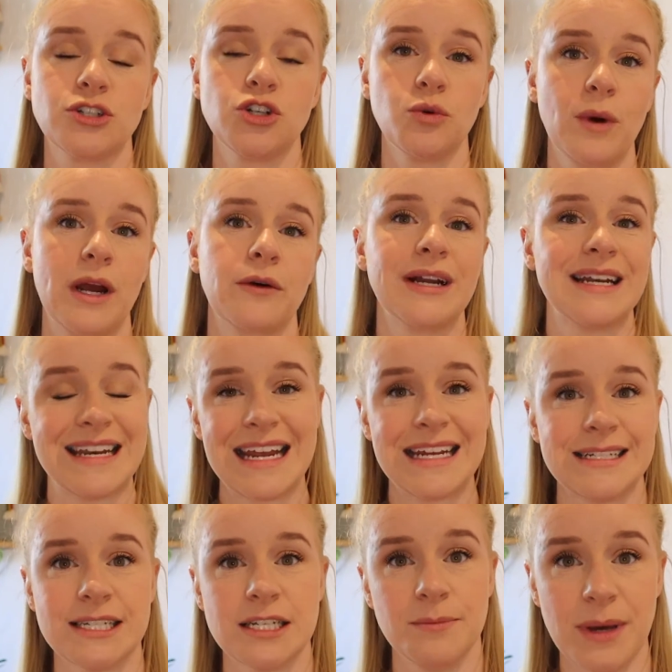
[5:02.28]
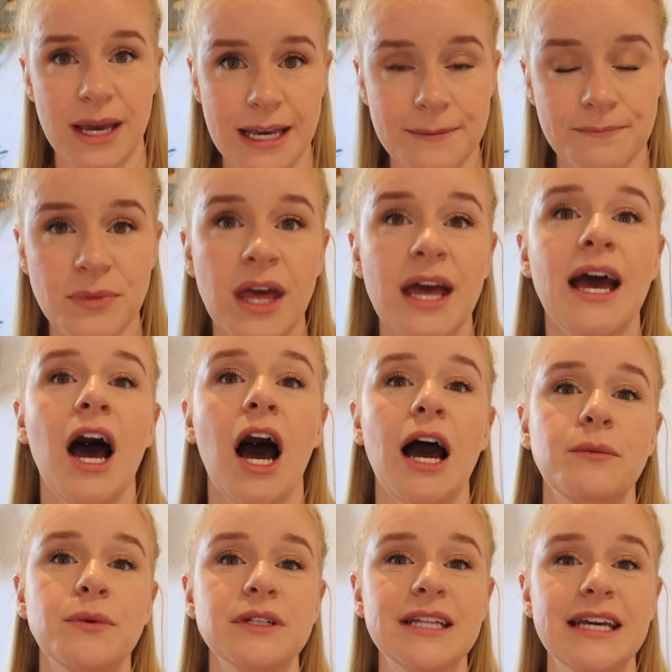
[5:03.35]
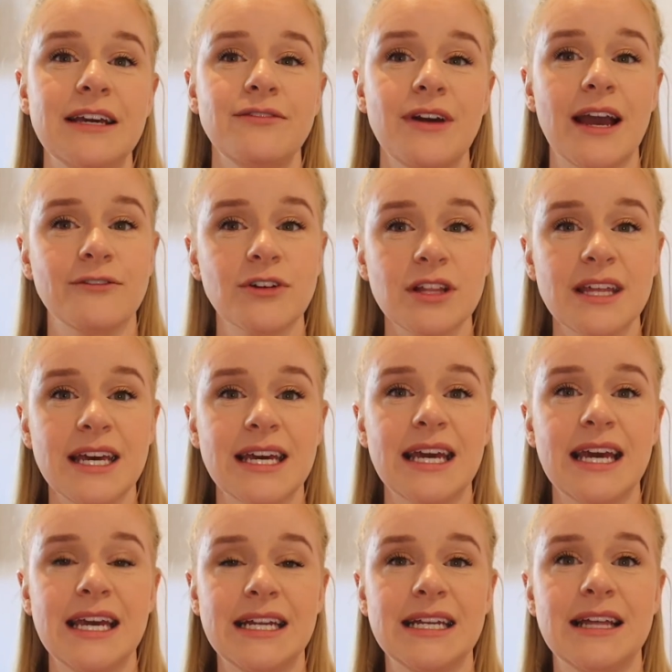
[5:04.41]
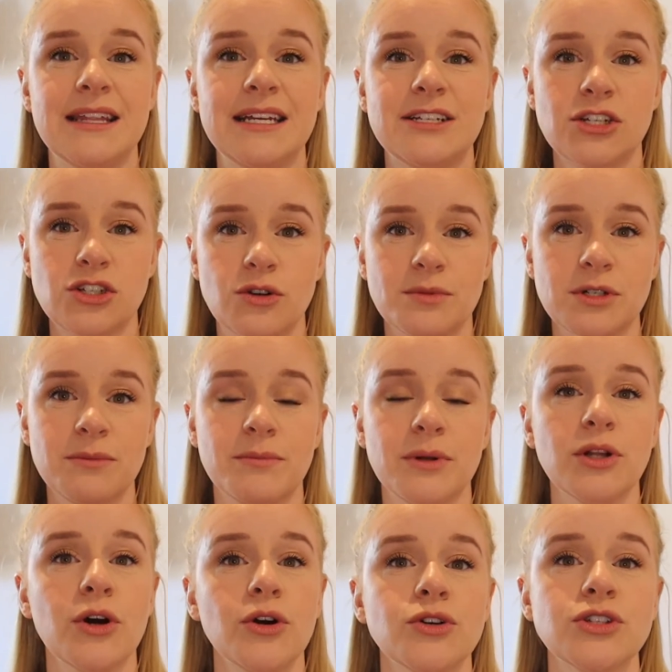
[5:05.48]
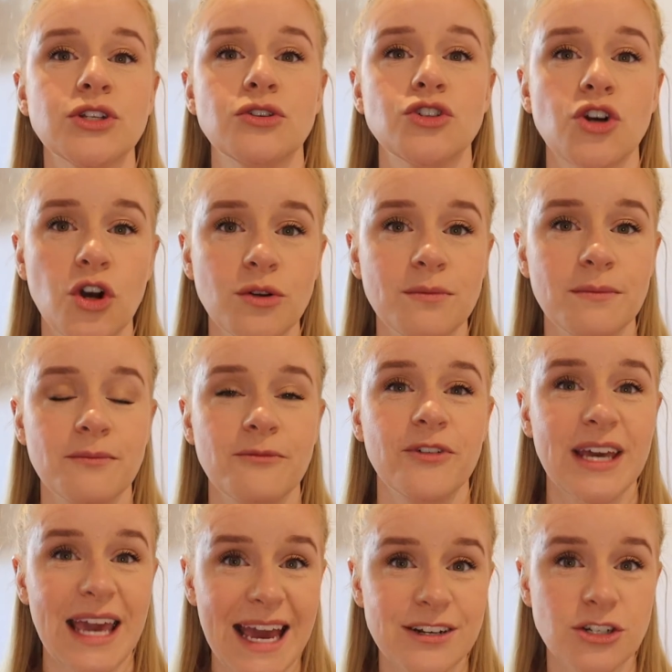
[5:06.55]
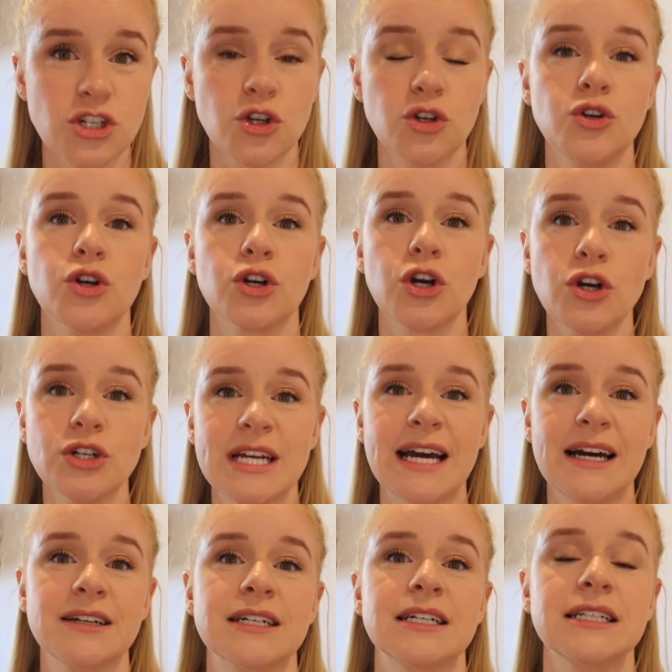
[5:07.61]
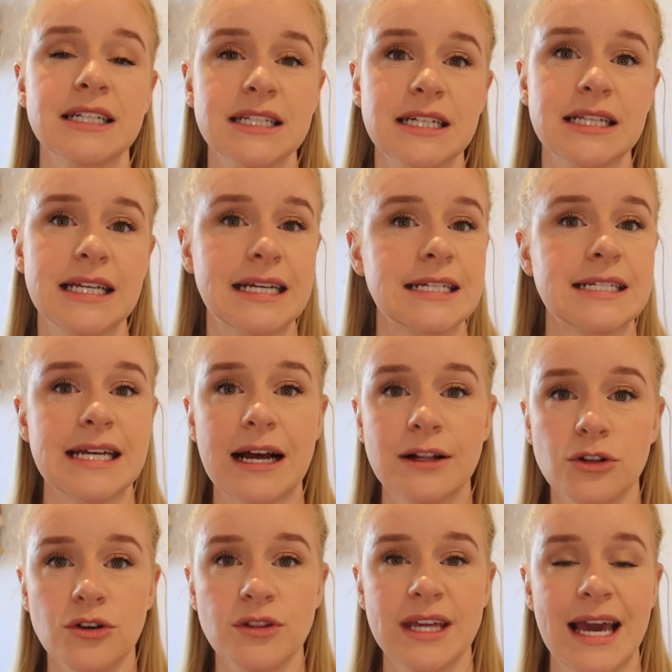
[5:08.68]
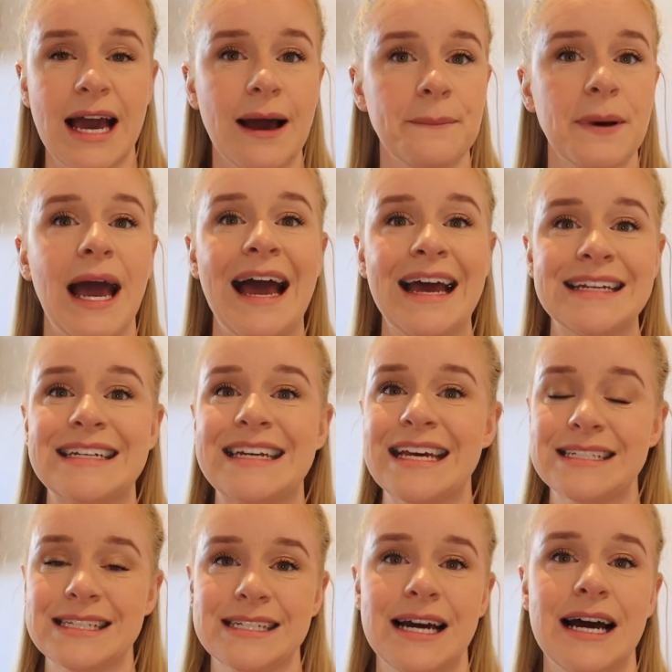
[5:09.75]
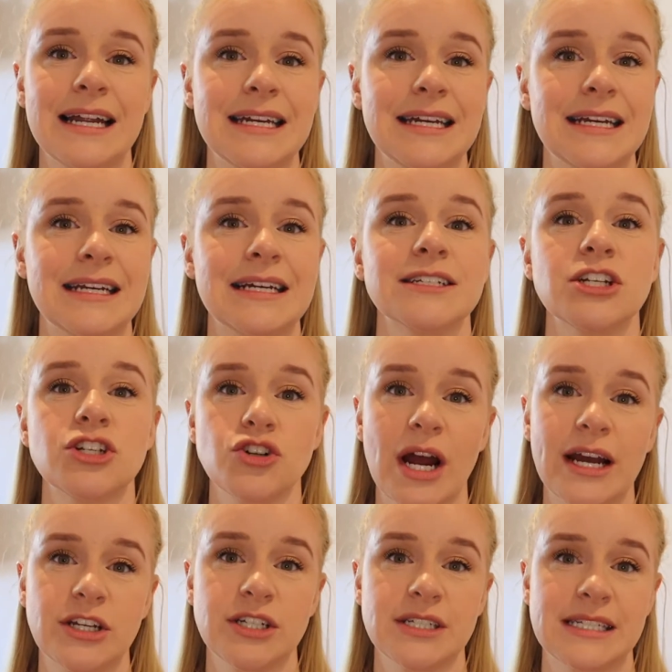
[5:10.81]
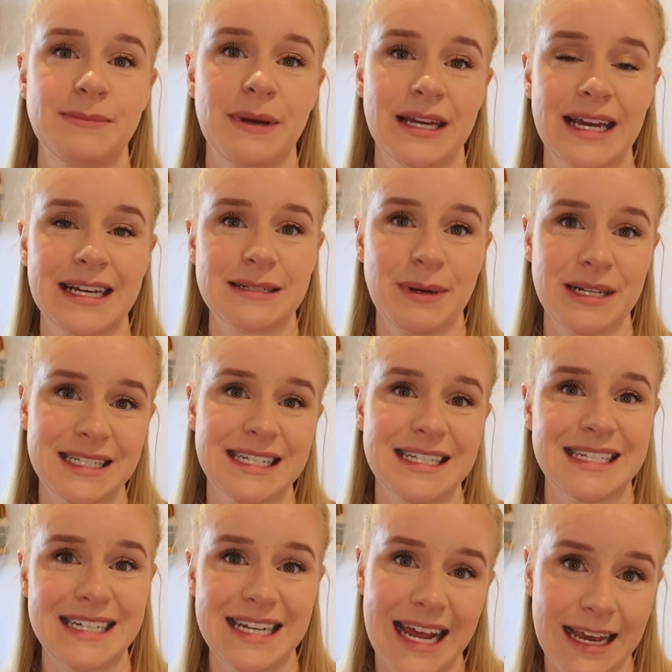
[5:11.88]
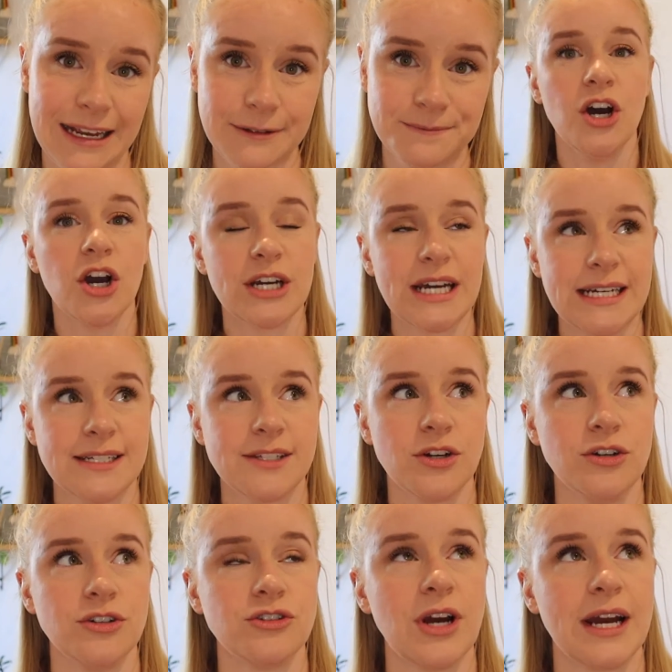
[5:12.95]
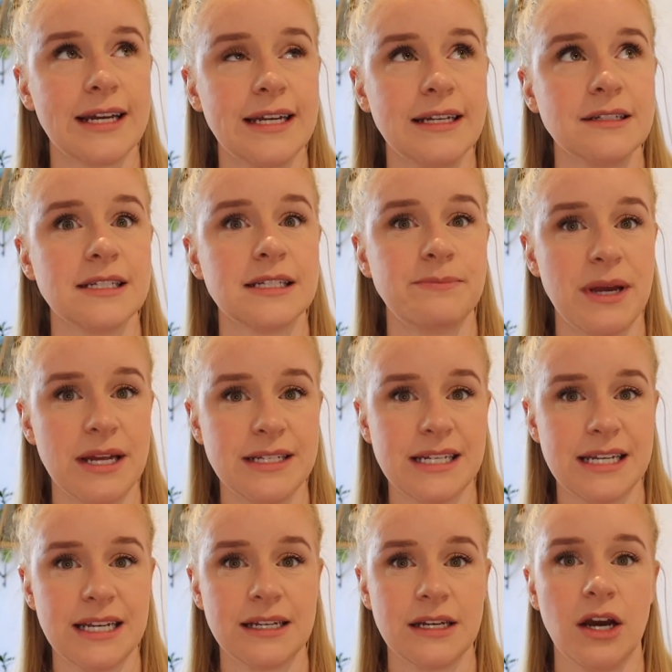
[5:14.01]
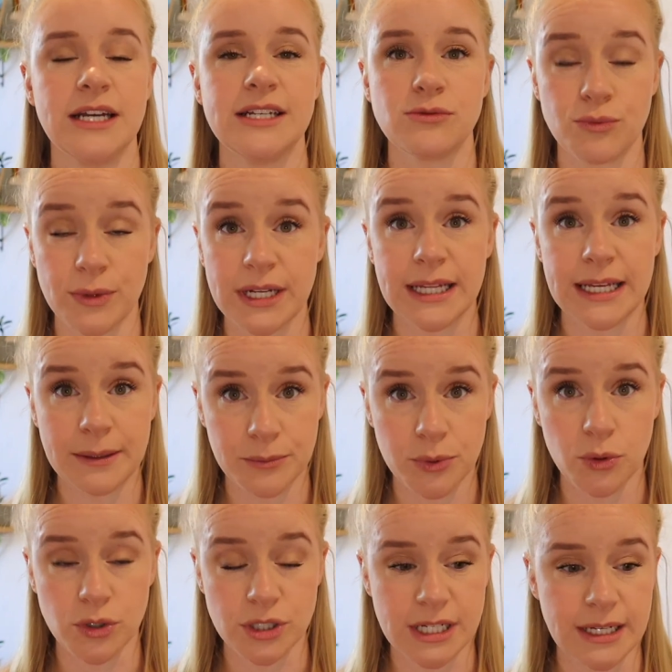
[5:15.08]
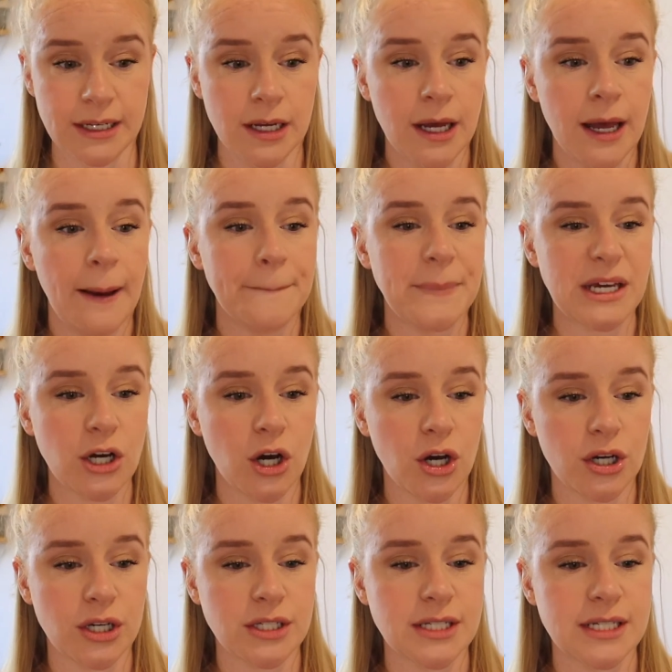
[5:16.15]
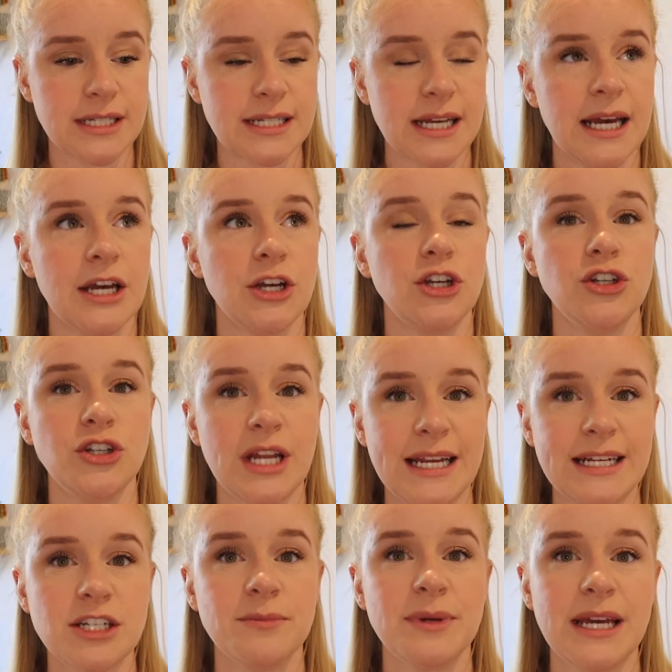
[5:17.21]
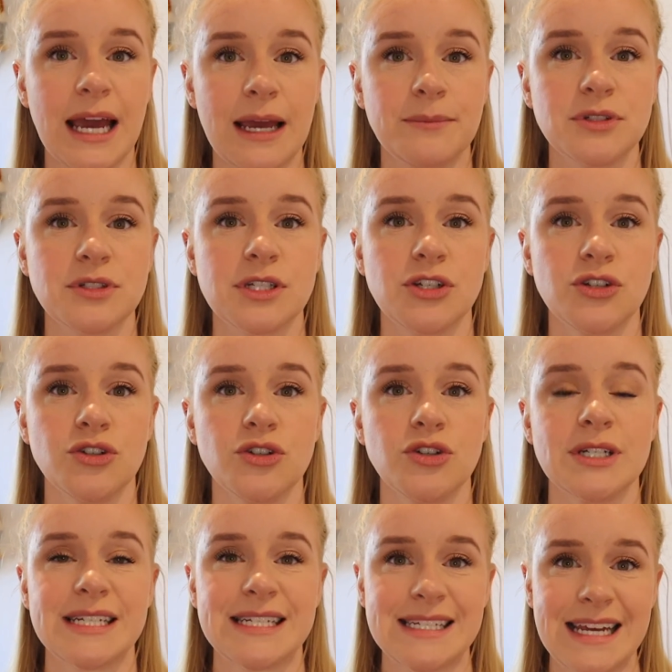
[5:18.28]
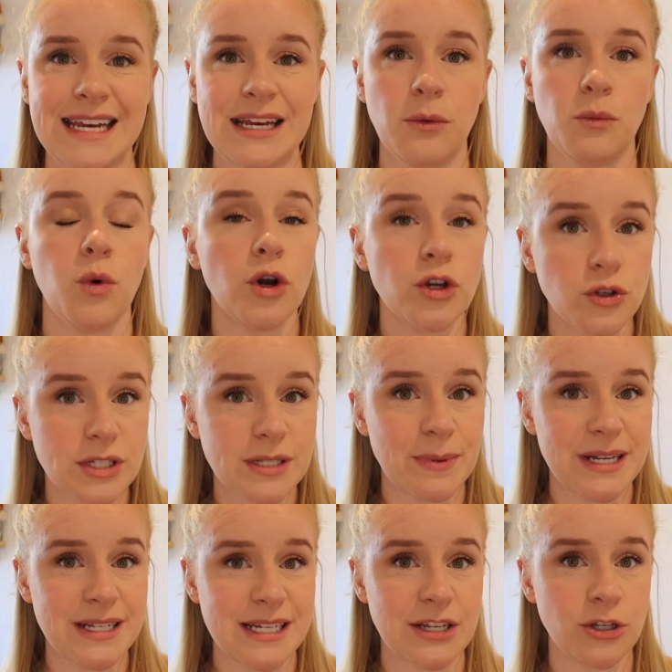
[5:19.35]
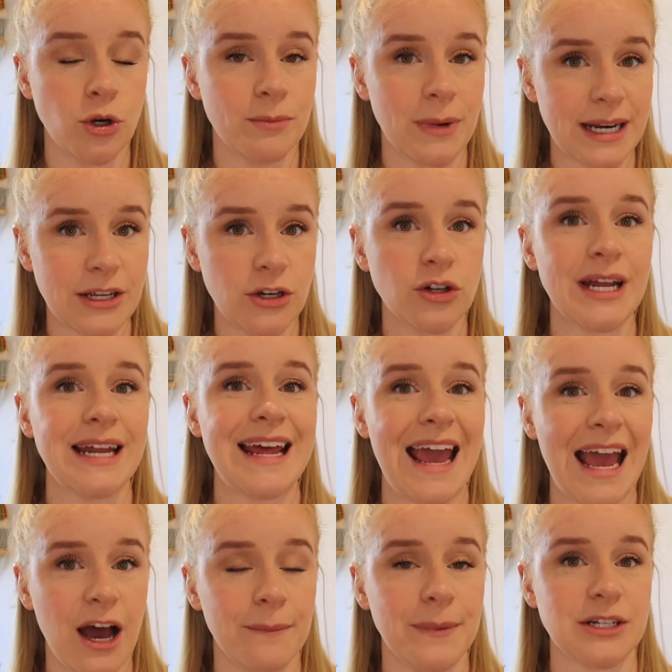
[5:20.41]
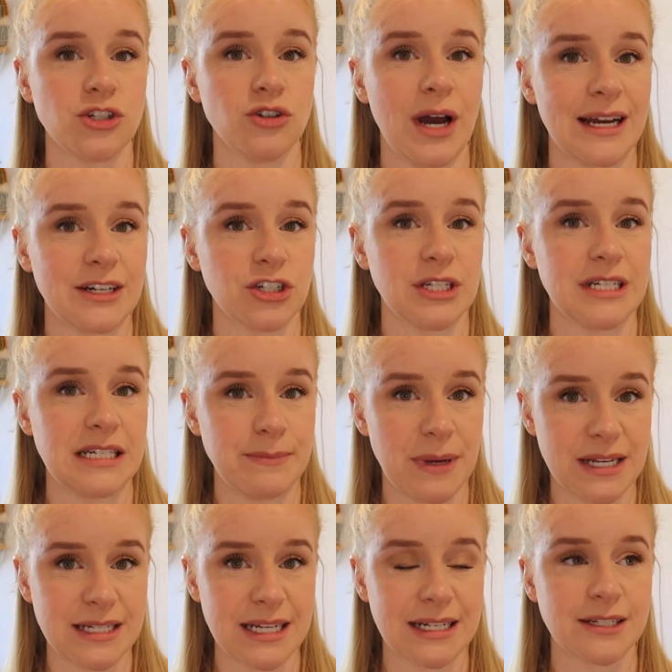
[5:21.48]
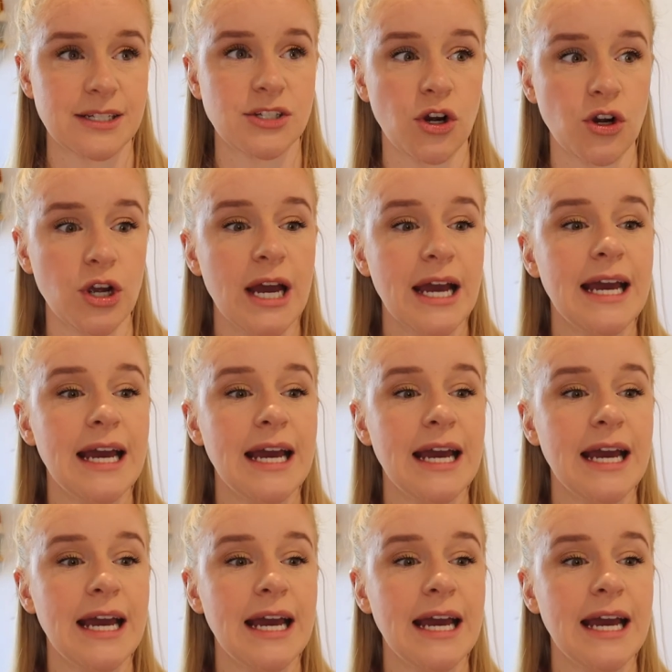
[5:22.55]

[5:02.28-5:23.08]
to where it needs to be. I will leave everything in the description below, so don't forget to go down, click the link, download the app, and get starting to track your expenses today. Okay, so tracking spending is really important because you need to be able to see what you're spending your money on and how much you're actually spending. So